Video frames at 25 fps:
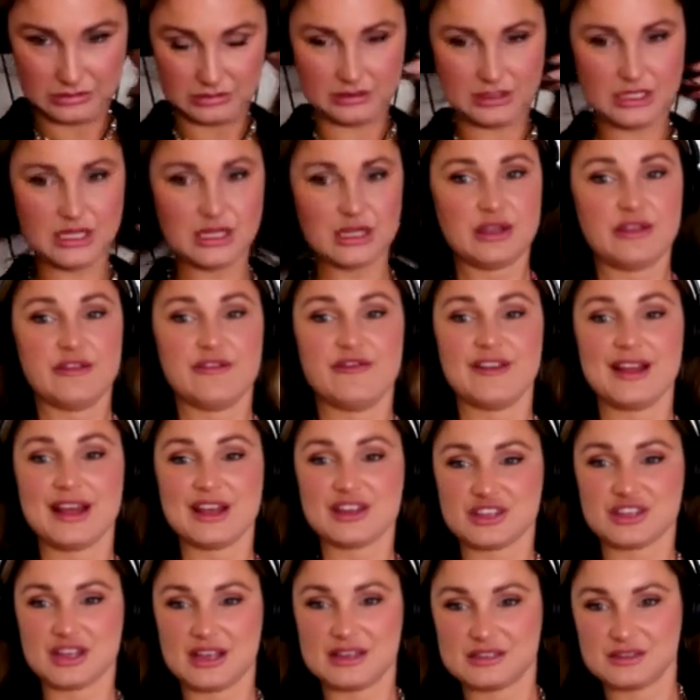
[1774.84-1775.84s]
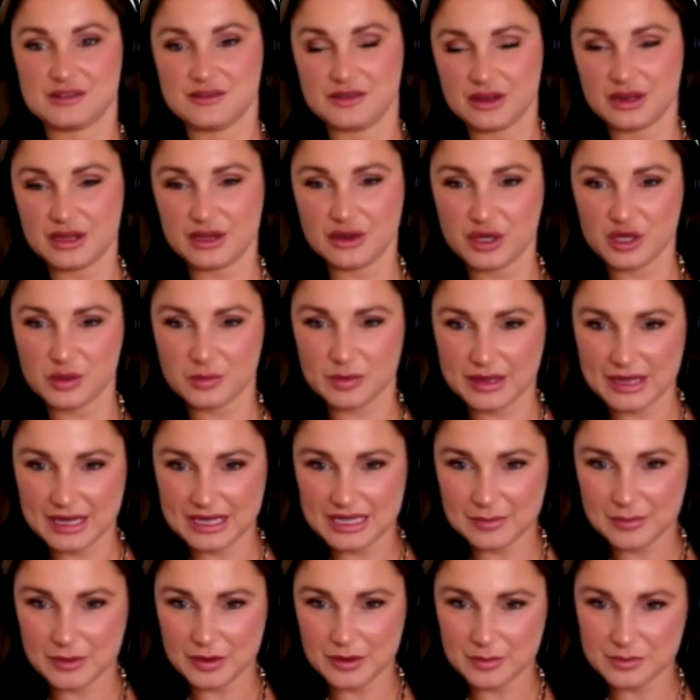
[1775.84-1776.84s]
Can you flash us? You know, you've got your
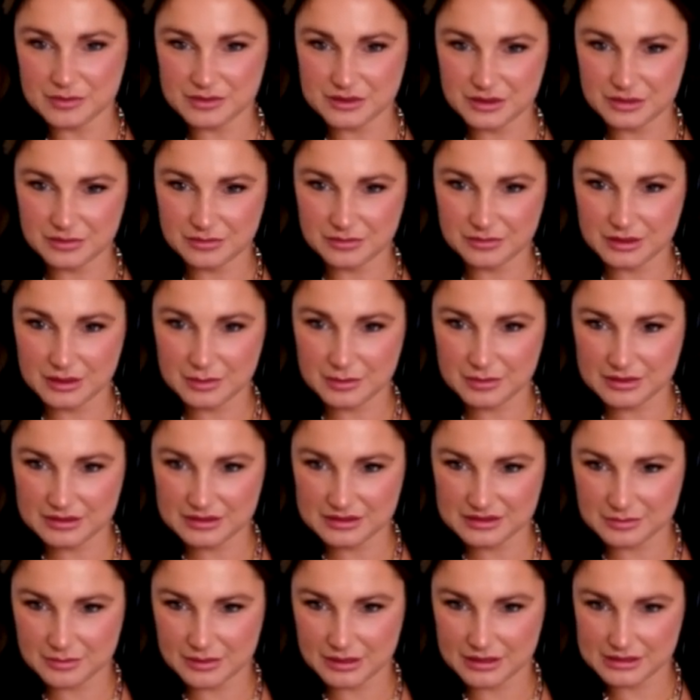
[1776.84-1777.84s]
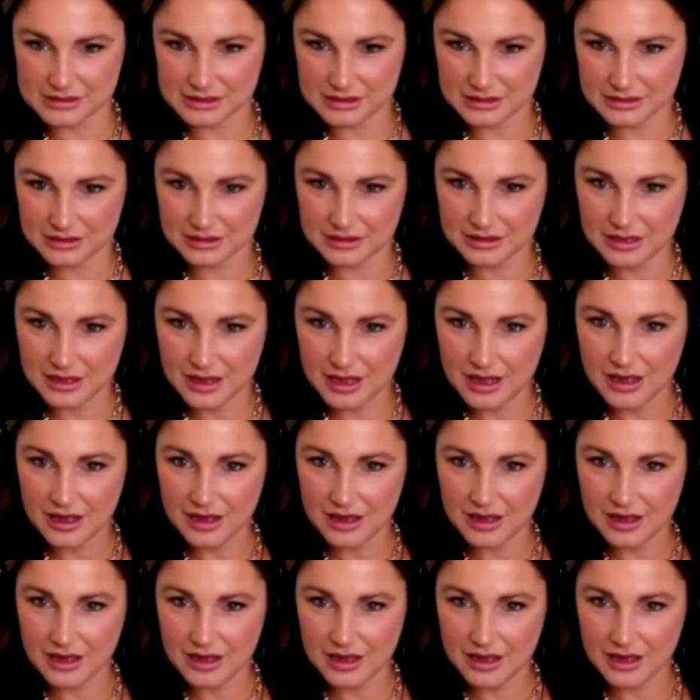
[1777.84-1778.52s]
bikini bottoms on, maybe. It doesn't matter. Yeah.